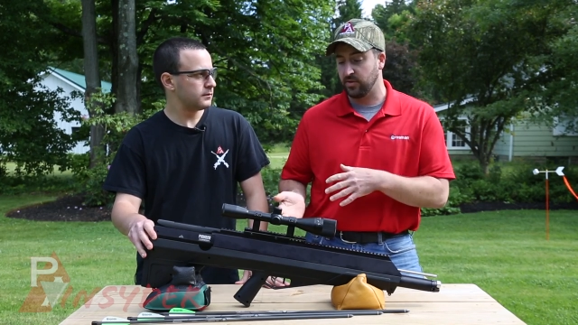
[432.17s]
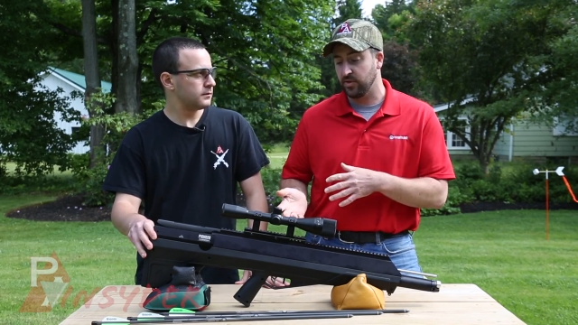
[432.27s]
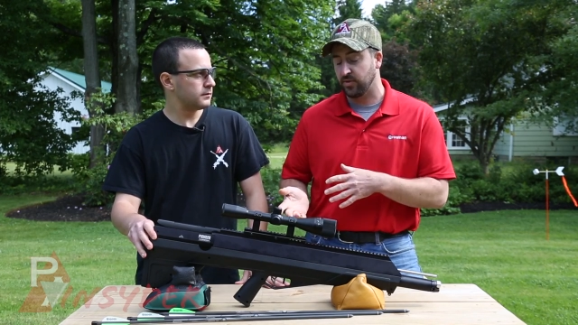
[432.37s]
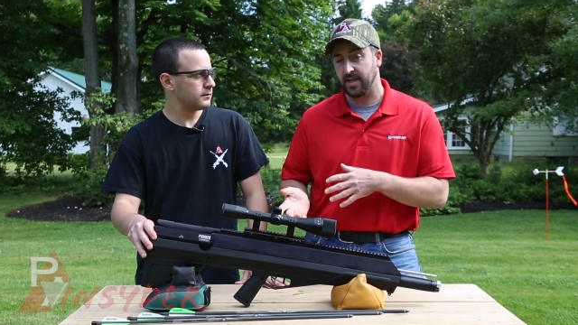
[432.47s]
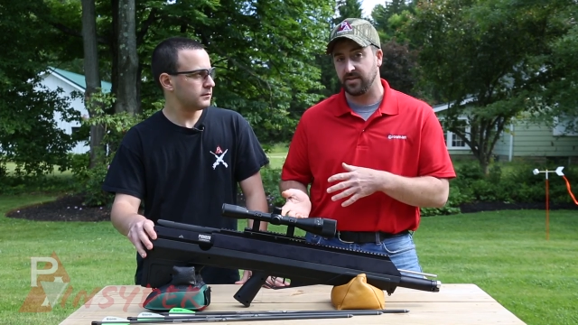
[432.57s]

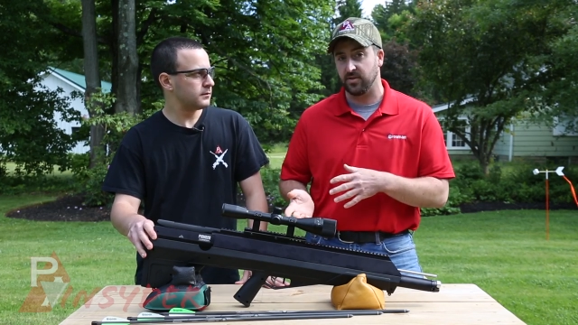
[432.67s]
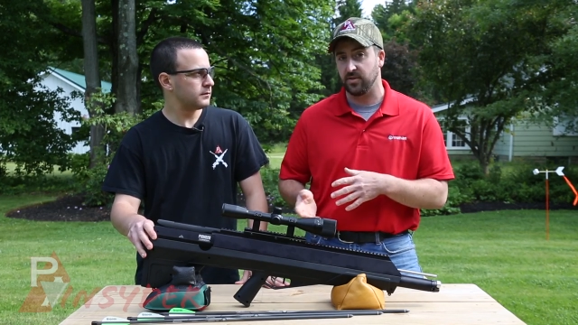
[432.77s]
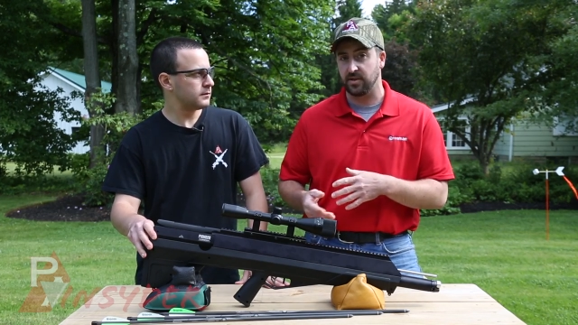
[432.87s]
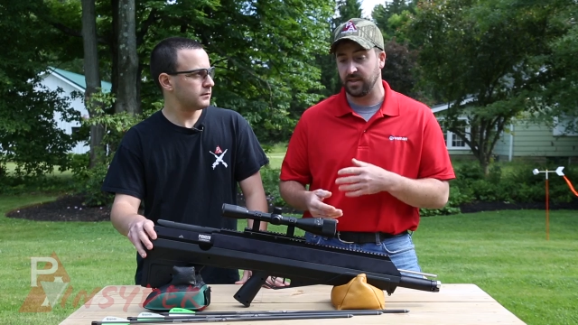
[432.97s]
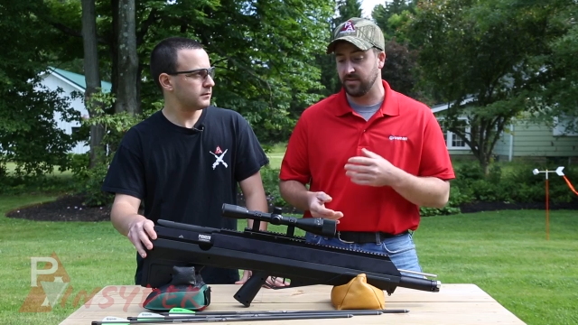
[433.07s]
Speaker 1: good
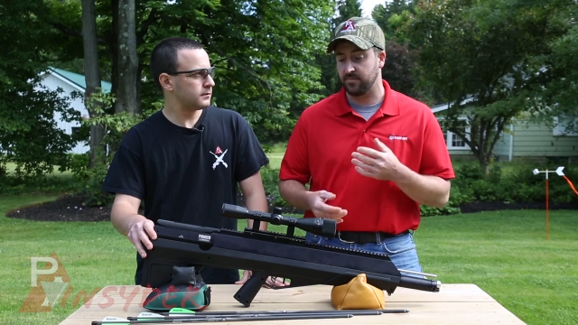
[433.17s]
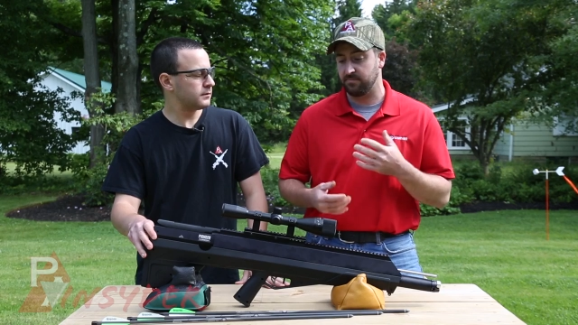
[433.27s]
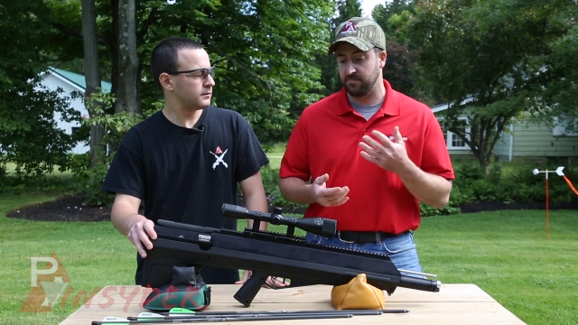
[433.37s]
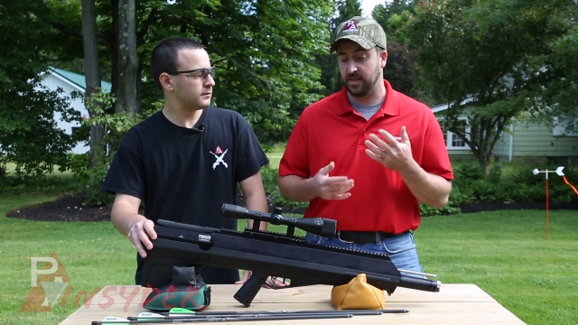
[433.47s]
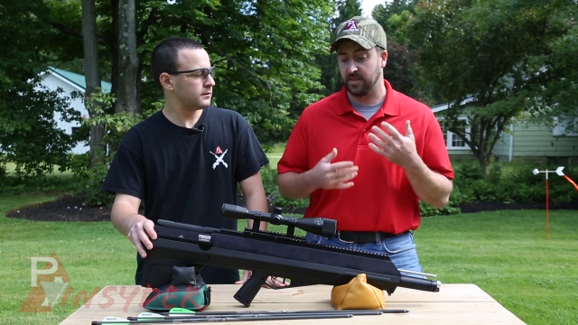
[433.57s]
transition because
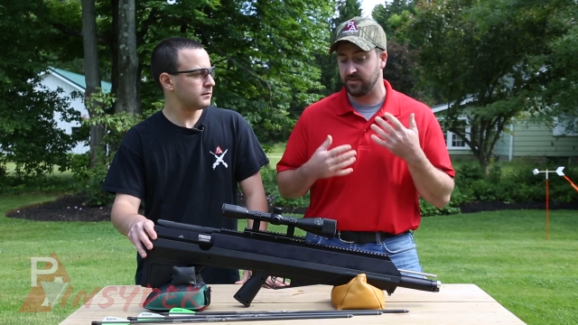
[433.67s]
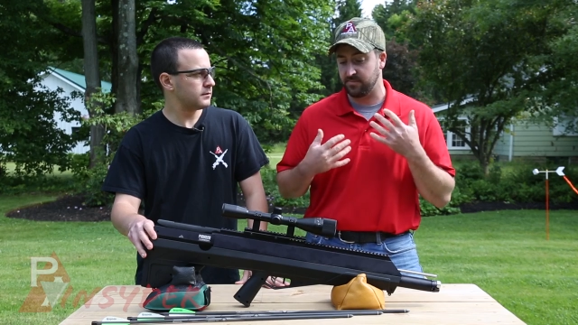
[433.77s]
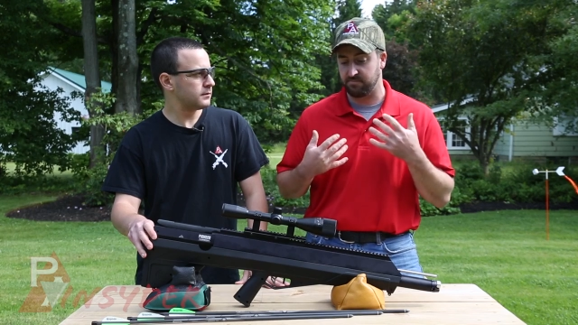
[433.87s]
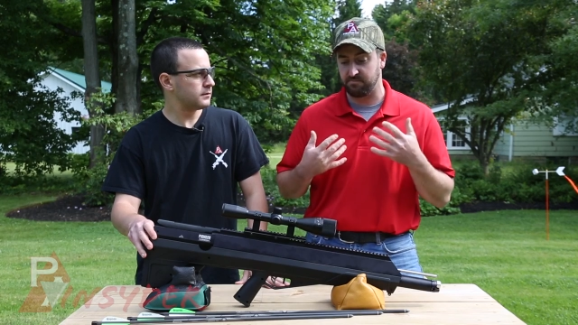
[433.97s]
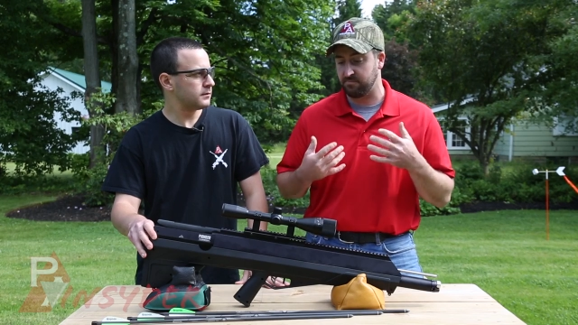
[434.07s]
it's